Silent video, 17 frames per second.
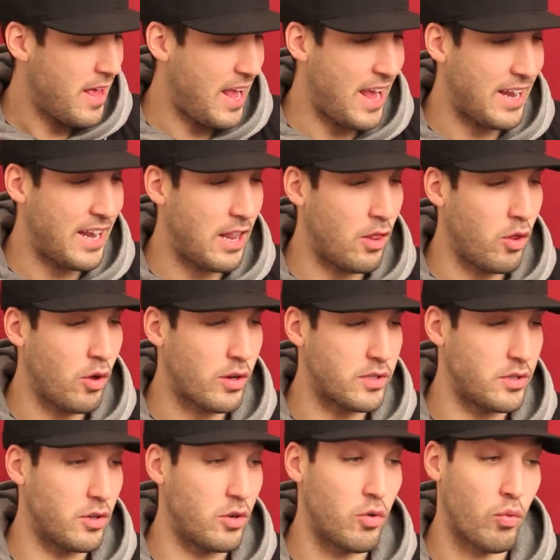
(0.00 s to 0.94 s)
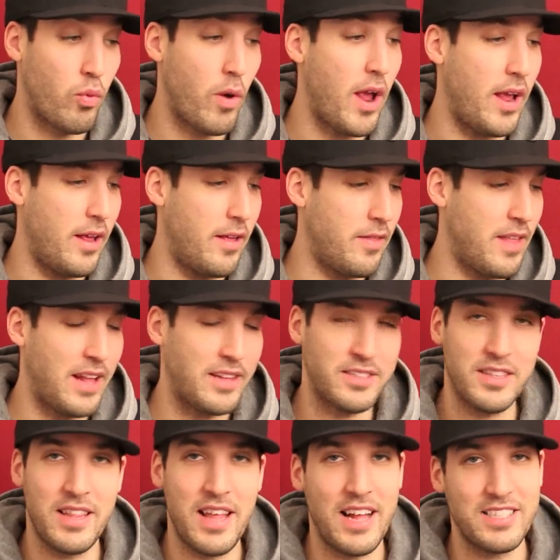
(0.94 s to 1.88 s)
and it looks great.
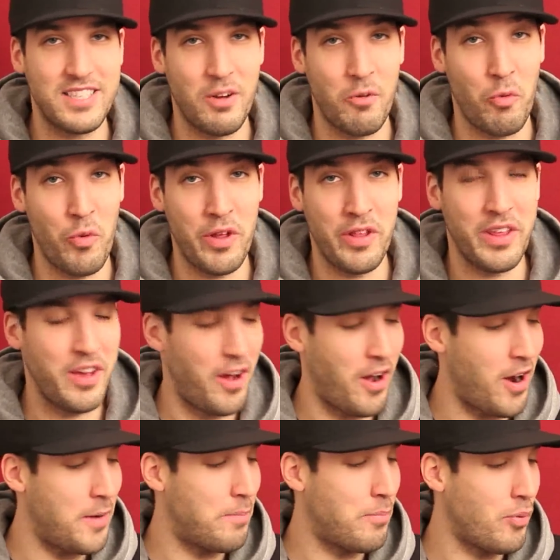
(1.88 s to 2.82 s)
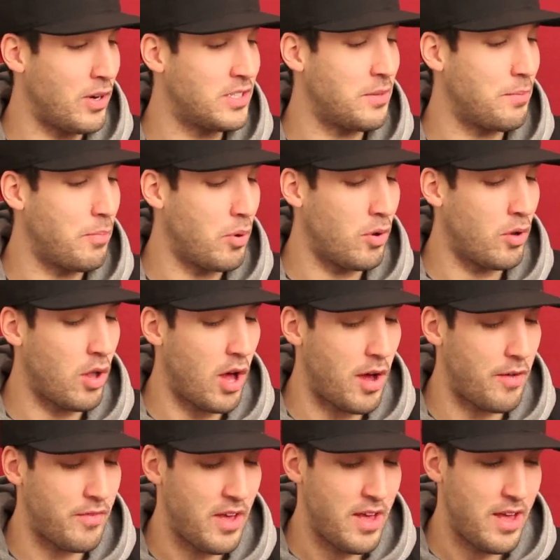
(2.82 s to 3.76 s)
That, that's a really hard print to pull
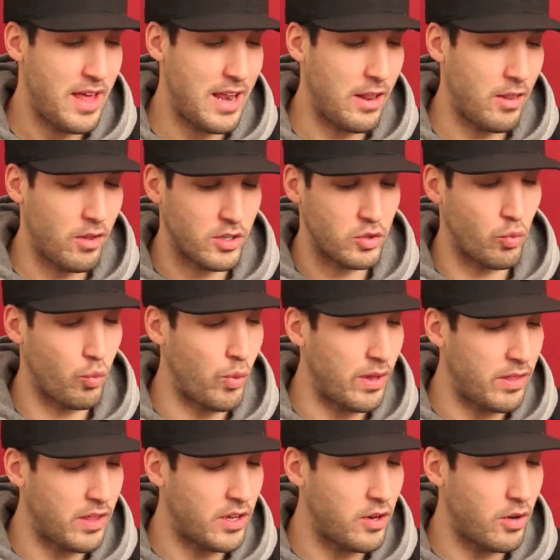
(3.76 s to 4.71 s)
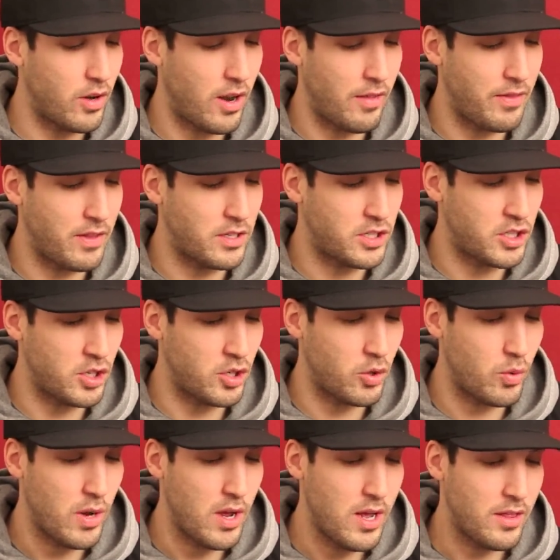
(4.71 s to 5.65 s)
off, and it looks really good on this
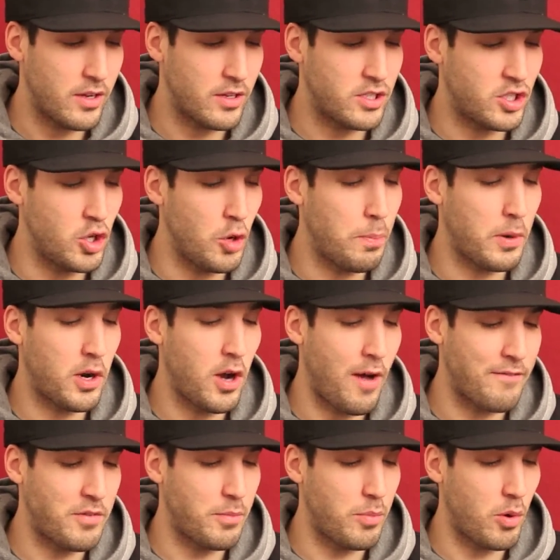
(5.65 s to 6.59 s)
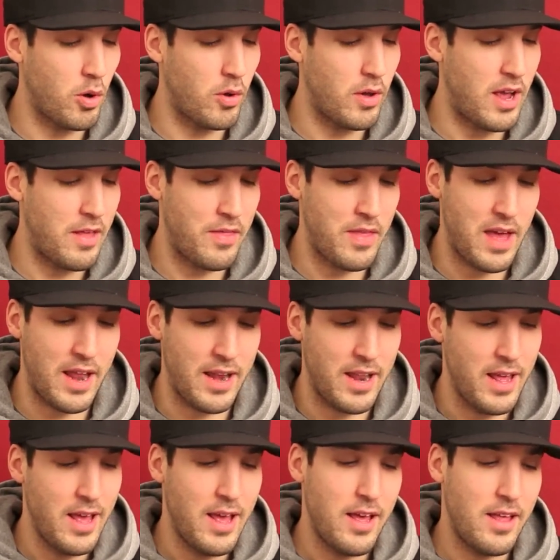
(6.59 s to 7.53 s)
shoe. They're super comfortable, and
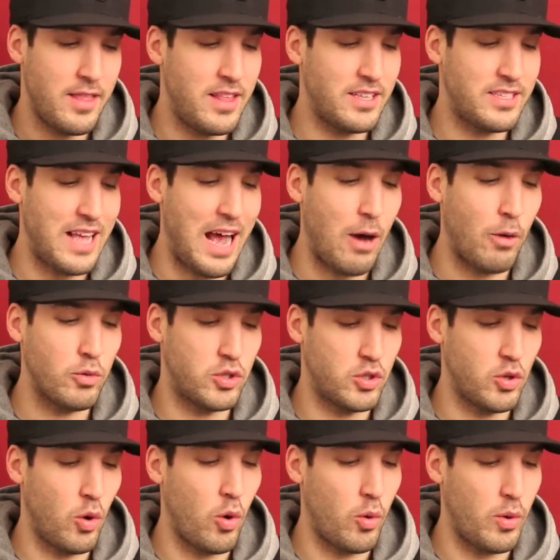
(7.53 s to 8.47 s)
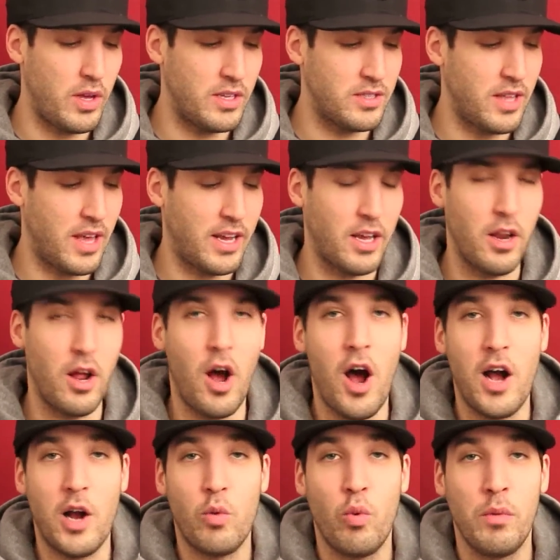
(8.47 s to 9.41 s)
then this outsole is like an
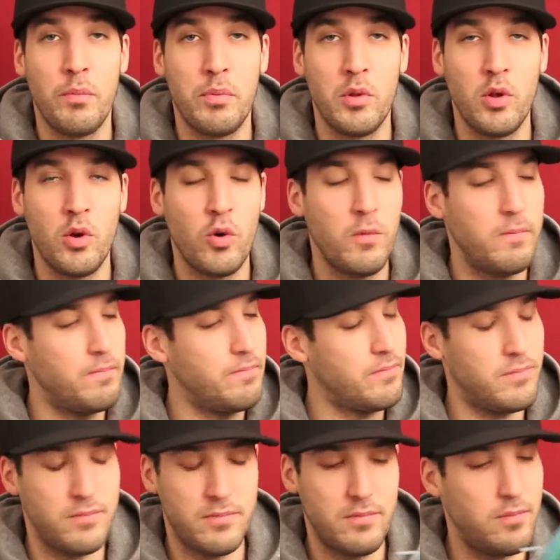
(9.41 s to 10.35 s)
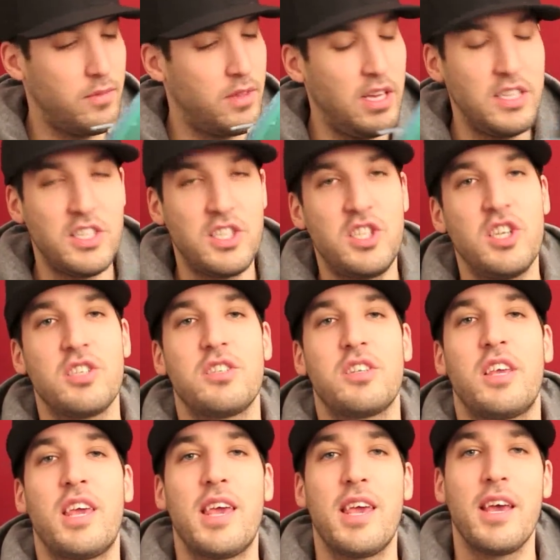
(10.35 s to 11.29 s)
aqua blue. These
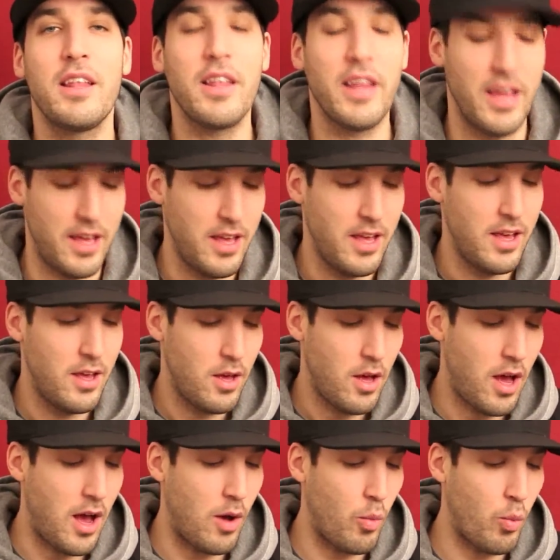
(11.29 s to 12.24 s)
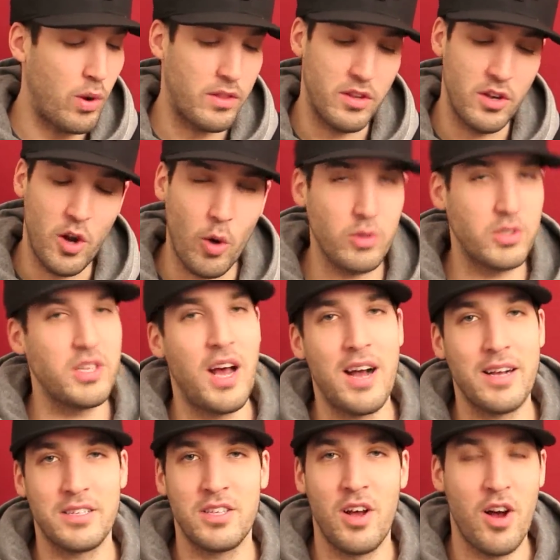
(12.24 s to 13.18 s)
just kill it. Uh, with no
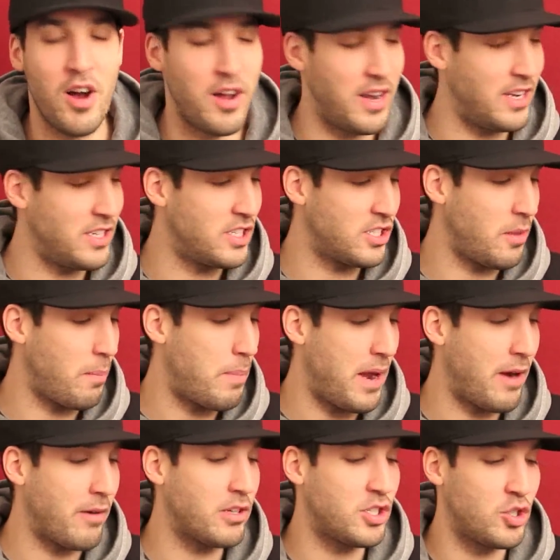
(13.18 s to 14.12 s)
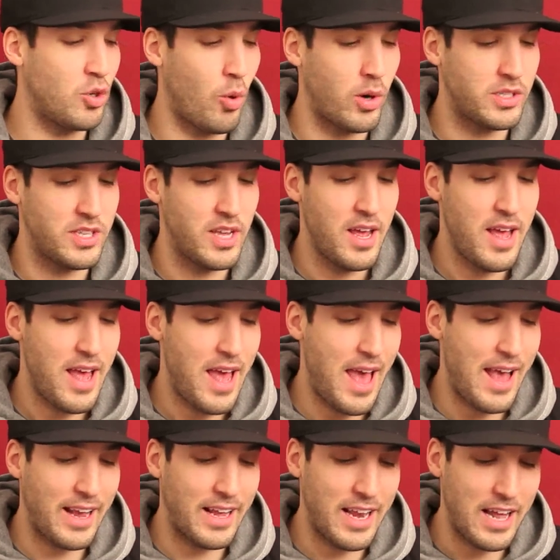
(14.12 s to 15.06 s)
socks on and just a pair of shorts
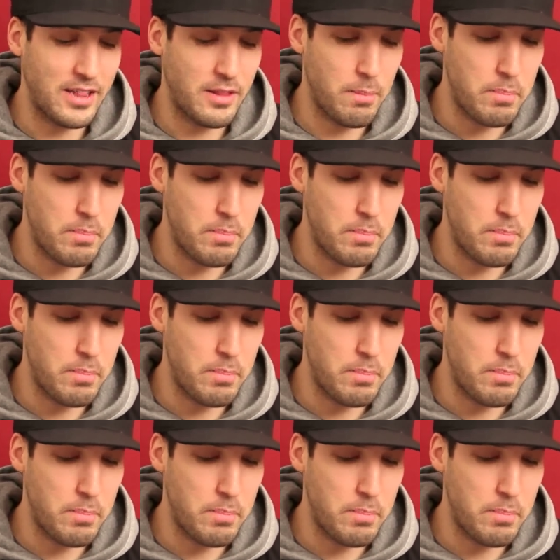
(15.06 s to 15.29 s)
hanging at the